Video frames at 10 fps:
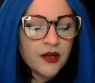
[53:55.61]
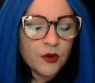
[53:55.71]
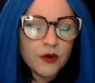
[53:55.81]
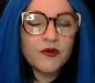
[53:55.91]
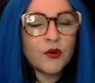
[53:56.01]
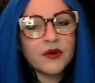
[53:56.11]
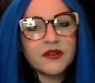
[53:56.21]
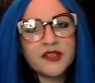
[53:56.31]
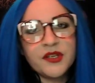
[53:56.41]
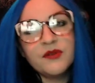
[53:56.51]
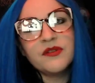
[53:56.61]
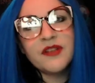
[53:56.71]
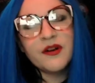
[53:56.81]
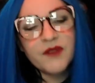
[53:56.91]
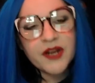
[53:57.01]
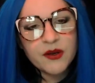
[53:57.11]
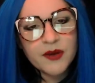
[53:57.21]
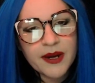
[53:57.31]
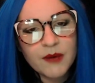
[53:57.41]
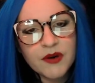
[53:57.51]
who, of course, use their video
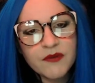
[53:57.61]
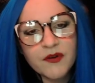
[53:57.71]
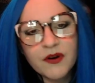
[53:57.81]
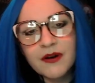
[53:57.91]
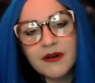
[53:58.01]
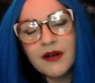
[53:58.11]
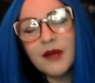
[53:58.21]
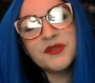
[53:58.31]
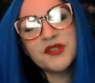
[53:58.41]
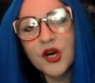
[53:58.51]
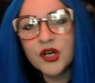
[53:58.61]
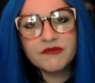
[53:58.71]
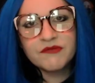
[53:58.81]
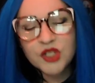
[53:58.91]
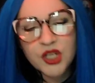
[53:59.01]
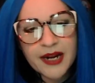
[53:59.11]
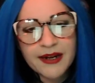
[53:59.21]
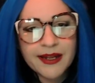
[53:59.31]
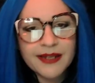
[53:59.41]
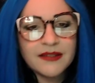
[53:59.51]
camera for upskirt
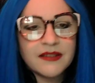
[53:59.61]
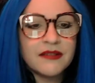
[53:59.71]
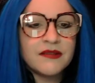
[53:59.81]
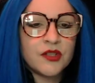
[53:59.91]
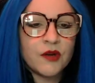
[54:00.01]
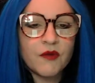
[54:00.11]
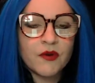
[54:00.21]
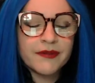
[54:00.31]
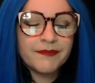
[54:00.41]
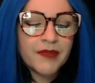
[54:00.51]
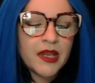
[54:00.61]
shenanigans and so forth.